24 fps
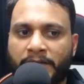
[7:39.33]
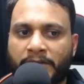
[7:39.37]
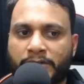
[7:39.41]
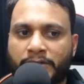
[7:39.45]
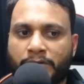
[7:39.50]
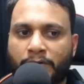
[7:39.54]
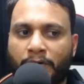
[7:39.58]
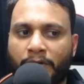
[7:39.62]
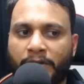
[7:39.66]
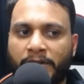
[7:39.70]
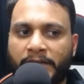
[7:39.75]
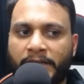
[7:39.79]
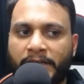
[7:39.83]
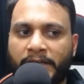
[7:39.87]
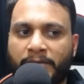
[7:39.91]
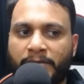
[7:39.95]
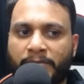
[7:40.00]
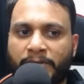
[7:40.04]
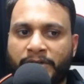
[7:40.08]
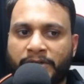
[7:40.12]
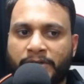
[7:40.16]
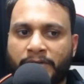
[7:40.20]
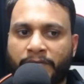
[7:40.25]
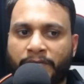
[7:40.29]
so all the
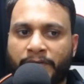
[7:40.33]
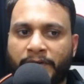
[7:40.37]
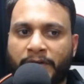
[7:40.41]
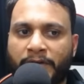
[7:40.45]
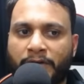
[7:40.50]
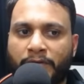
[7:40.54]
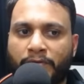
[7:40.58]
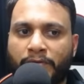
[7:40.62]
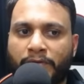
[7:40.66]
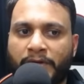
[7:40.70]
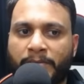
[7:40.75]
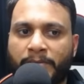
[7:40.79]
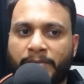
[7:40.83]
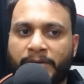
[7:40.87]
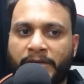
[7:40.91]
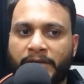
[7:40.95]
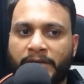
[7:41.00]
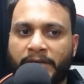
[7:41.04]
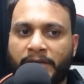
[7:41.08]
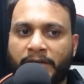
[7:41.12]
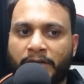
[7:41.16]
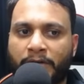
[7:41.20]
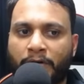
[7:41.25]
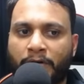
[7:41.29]
elements of A2 will be
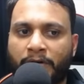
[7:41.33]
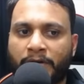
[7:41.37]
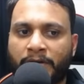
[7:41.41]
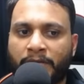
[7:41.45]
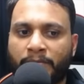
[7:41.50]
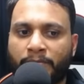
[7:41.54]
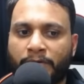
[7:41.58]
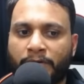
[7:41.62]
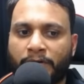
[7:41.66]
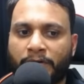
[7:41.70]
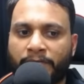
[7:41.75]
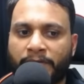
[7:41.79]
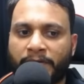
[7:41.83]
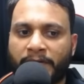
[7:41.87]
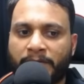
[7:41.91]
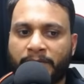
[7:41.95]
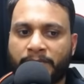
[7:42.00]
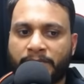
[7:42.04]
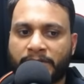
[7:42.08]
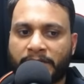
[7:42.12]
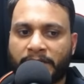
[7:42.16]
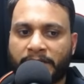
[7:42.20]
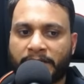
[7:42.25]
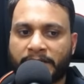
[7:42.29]
occurring odd number of
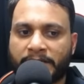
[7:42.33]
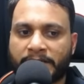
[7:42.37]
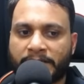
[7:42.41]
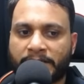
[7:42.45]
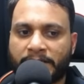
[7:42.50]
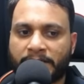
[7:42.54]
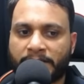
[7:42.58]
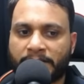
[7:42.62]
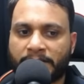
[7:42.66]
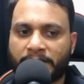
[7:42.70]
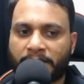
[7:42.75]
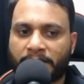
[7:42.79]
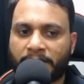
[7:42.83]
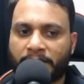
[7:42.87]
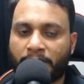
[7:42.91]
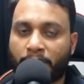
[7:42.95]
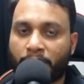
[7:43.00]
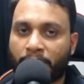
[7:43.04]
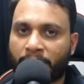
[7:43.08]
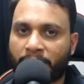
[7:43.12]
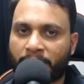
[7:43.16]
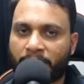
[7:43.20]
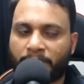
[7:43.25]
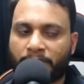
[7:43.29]
times, and yes, it is
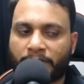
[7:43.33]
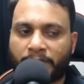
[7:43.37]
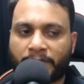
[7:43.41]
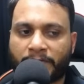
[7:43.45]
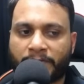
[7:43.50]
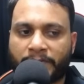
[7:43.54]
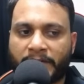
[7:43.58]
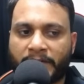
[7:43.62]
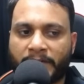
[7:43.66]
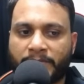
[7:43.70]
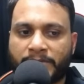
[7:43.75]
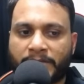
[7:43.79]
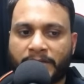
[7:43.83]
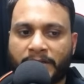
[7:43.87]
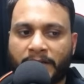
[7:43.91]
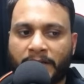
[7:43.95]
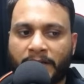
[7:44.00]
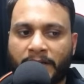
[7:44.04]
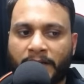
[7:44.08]
occurring odd number of times.